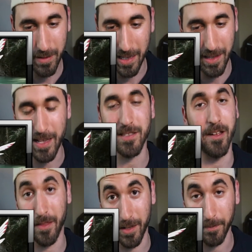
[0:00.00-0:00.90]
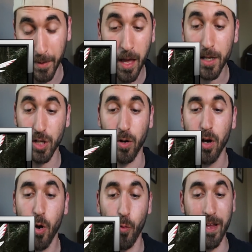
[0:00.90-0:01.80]
that's not a thing. So
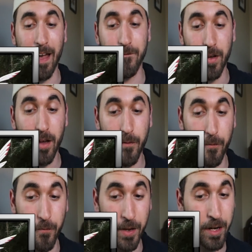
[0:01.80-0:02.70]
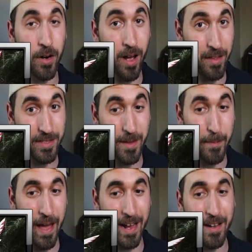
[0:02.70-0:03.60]
we have Vigoroth in the
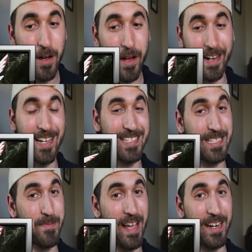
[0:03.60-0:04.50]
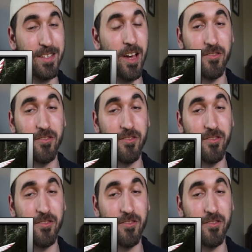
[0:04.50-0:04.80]
back against this Magneton.